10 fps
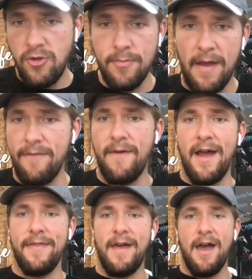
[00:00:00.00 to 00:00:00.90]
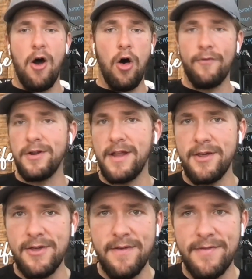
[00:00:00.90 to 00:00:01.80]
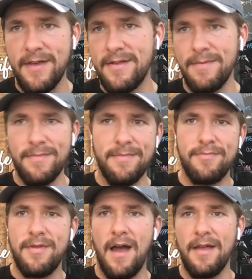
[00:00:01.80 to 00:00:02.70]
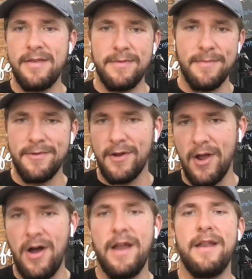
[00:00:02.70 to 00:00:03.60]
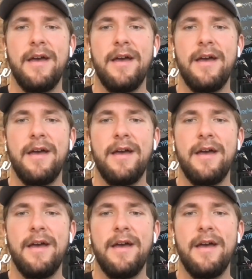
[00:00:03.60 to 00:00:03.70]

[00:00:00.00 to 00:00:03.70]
You might find that all of your digestive system symptoms are gone,